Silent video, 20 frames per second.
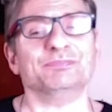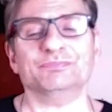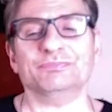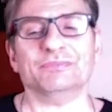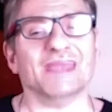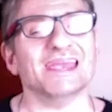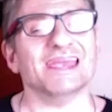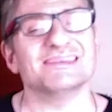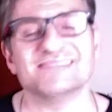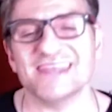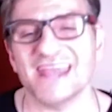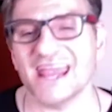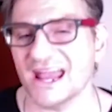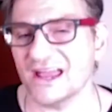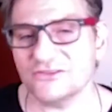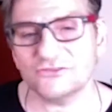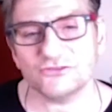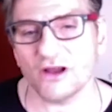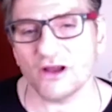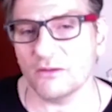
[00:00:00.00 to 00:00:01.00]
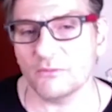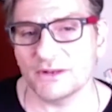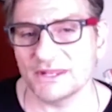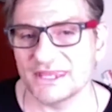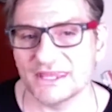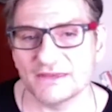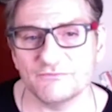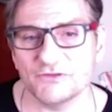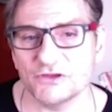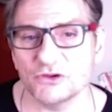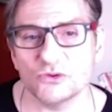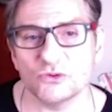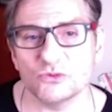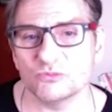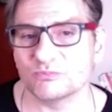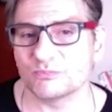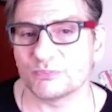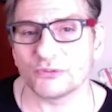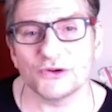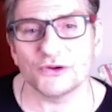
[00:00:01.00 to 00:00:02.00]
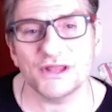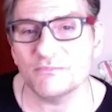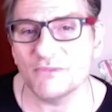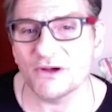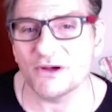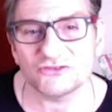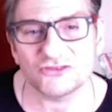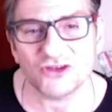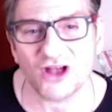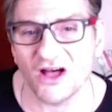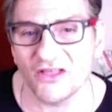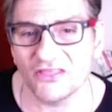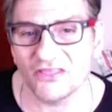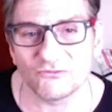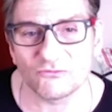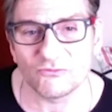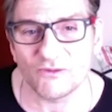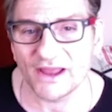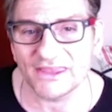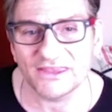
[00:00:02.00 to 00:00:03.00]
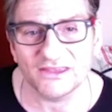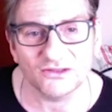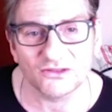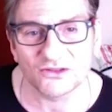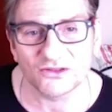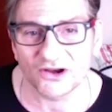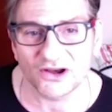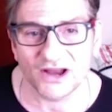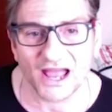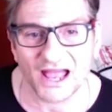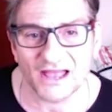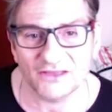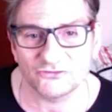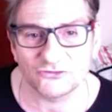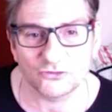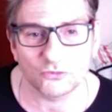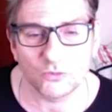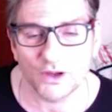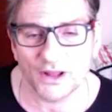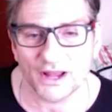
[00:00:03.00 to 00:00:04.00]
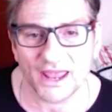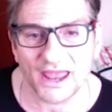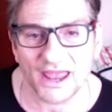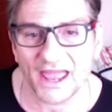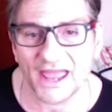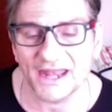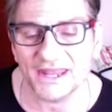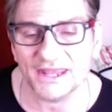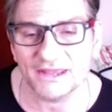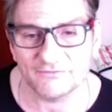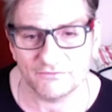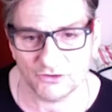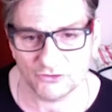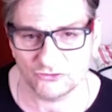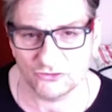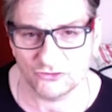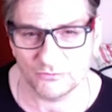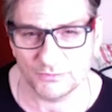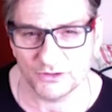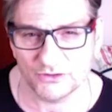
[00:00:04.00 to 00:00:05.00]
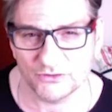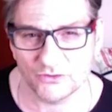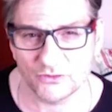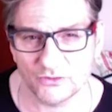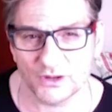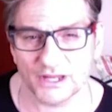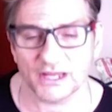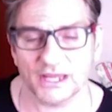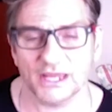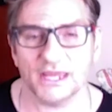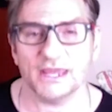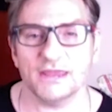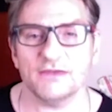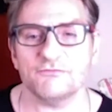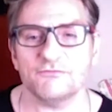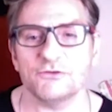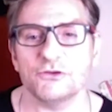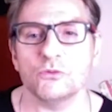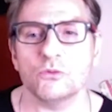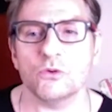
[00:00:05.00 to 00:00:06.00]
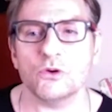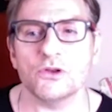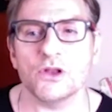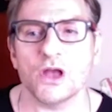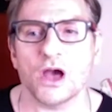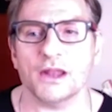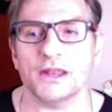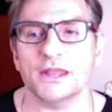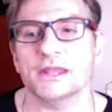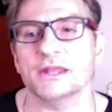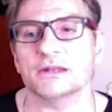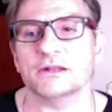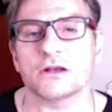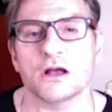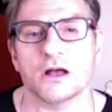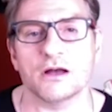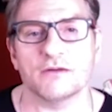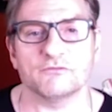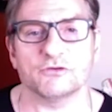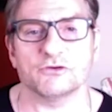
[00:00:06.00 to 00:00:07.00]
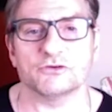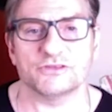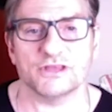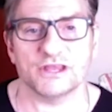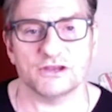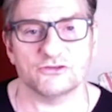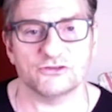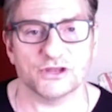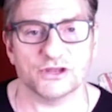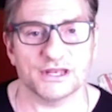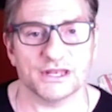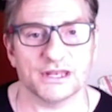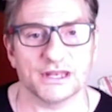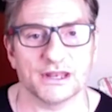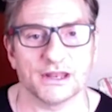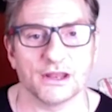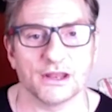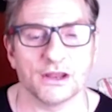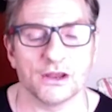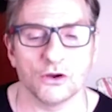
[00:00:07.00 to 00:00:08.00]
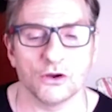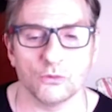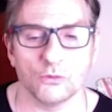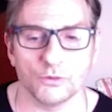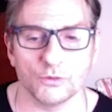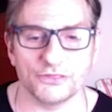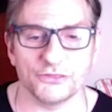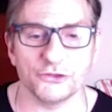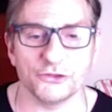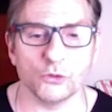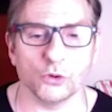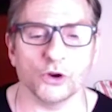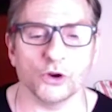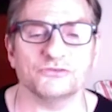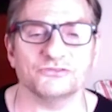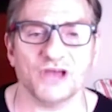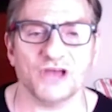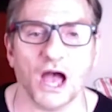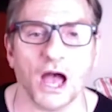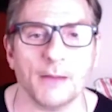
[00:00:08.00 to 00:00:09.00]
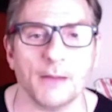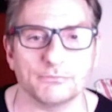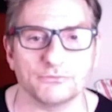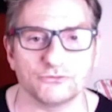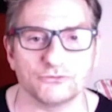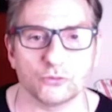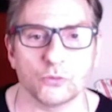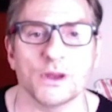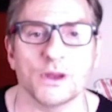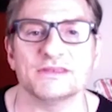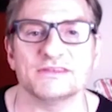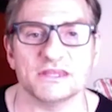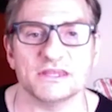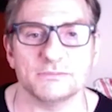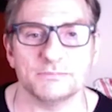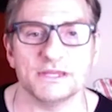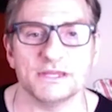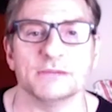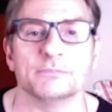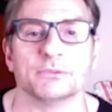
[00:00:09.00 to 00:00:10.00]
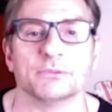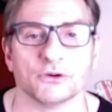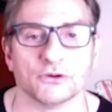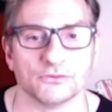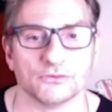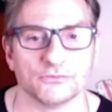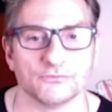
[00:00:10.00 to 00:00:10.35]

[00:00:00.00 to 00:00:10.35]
is the answer I would give you pretty much on the regular as to what any of us should be doing. If you are not in conversation with your top 20 people,